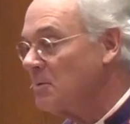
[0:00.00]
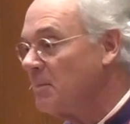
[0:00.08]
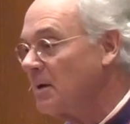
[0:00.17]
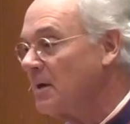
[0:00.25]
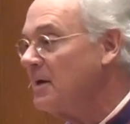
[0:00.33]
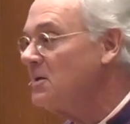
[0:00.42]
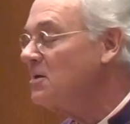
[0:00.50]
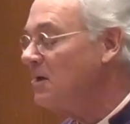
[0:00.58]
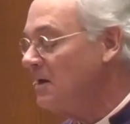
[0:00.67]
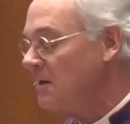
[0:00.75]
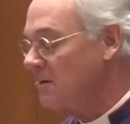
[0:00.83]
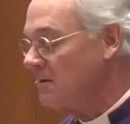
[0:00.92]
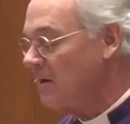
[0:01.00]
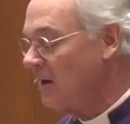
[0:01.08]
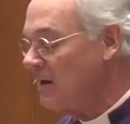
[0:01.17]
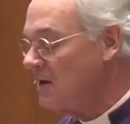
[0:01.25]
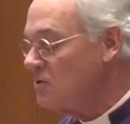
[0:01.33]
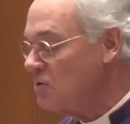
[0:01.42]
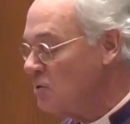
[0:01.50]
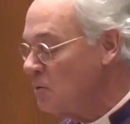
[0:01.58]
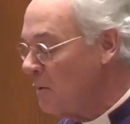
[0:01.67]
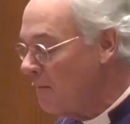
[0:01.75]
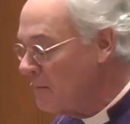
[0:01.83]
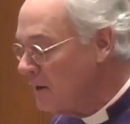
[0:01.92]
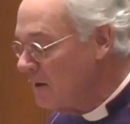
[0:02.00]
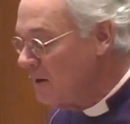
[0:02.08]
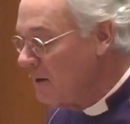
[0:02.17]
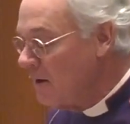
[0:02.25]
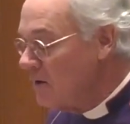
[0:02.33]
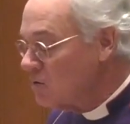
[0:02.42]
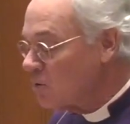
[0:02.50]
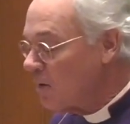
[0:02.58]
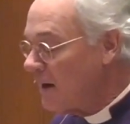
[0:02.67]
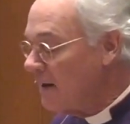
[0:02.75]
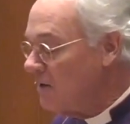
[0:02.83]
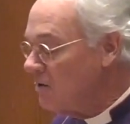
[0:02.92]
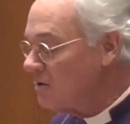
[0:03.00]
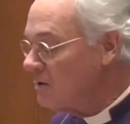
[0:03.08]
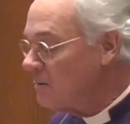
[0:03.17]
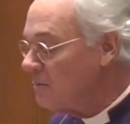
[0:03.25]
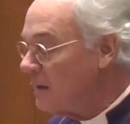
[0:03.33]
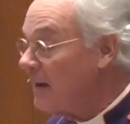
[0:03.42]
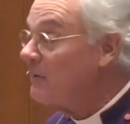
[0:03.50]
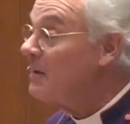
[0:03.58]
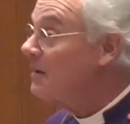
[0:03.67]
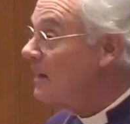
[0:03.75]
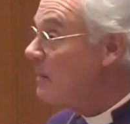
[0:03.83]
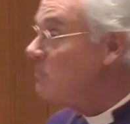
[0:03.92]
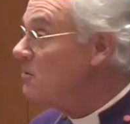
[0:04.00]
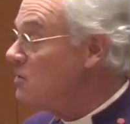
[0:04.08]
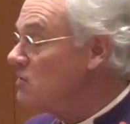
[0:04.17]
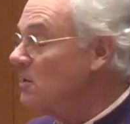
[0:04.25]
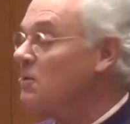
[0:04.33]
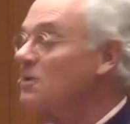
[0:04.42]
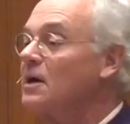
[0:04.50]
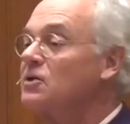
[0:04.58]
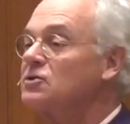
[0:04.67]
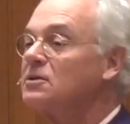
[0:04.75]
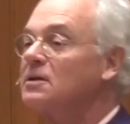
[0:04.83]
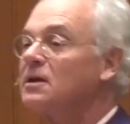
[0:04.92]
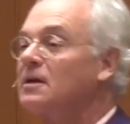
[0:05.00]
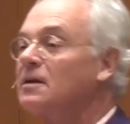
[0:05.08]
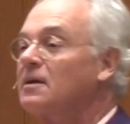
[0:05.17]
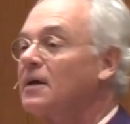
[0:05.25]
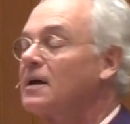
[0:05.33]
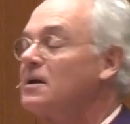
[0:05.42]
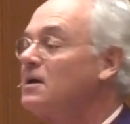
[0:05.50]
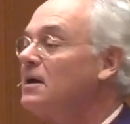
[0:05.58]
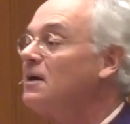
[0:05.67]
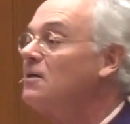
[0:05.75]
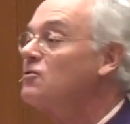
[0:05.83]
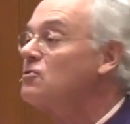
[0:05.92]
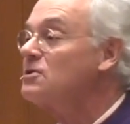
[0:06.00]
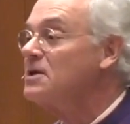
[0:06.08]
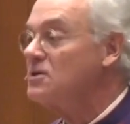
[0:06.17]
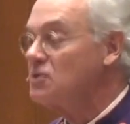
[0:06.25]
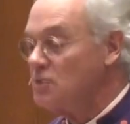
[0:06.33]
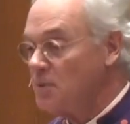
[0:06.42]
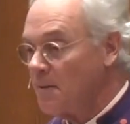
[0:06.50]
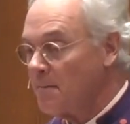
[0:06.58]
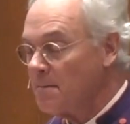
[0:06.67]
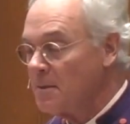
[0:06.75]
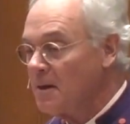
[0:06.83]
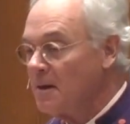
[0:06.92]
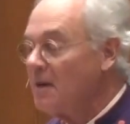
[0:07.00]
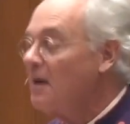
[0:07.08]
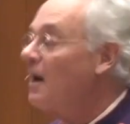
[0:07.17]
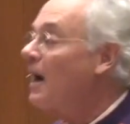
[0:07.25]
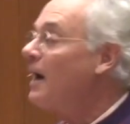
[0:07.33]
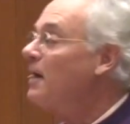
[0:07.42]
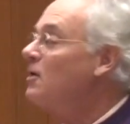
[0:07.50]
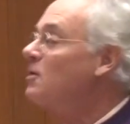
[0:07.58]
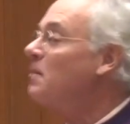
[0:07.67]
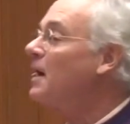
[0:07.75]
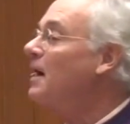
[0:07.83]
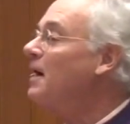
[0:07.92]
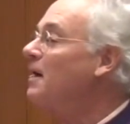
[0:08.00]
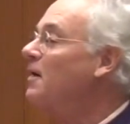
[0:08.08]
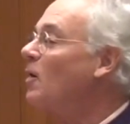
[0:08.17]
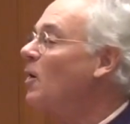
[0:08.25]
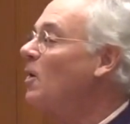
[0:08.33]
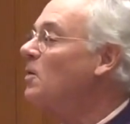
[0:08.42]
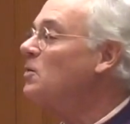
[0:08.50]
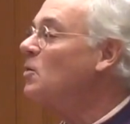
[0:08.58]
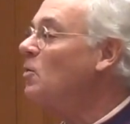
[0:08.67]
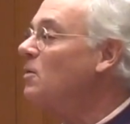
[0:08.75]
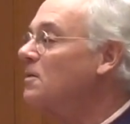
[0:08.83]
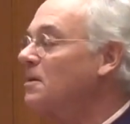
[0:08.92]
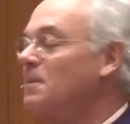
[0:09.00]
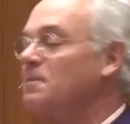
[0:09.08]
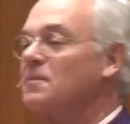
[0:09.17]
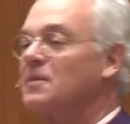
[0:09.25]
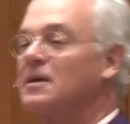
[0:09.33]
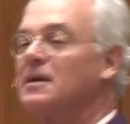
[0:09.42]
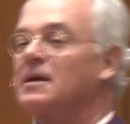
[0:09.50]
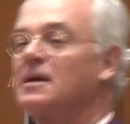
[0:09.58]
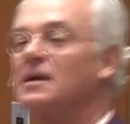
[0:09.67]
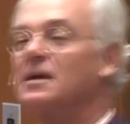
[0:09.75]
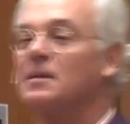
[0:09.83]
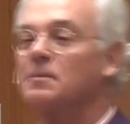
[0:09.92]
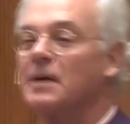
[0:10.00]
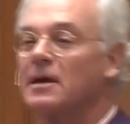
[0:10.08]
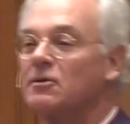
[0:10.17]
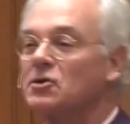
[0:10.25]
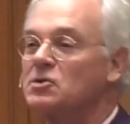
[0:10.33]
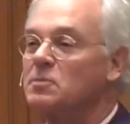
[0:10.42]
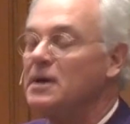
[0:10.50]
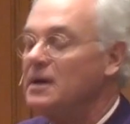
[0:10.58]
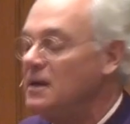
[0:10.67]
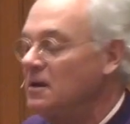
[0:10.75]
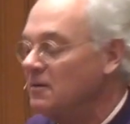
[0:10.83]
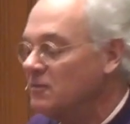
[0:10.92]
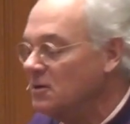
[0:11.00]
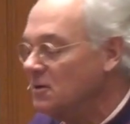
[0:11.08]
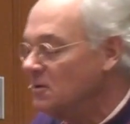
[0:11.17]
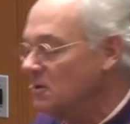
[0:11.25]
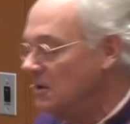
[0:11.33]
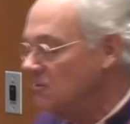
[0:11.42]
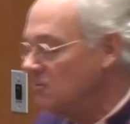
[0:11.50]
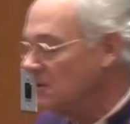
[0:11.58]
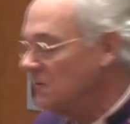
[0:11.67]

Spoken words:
about 1892. So I hear, and then came to this location in 1932. I hereby call to order the parish meeting of the Cathedral of